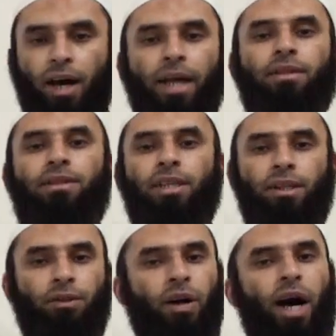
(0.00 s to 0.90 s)

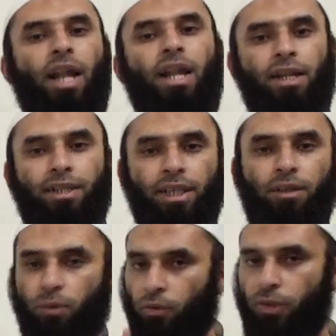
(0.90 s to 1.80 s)
At-teen, not
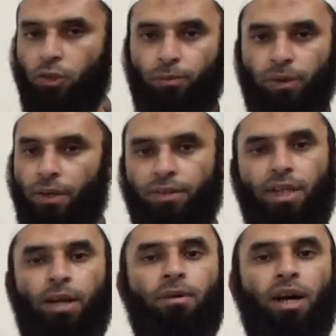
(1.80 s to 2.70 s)
al-teen. We're not going to pronounce the
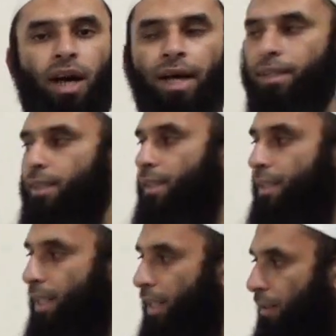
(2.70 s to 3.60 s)
lam.
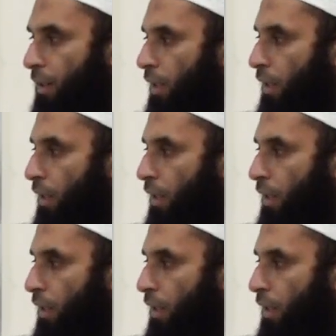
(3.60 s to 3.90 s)
At-teen.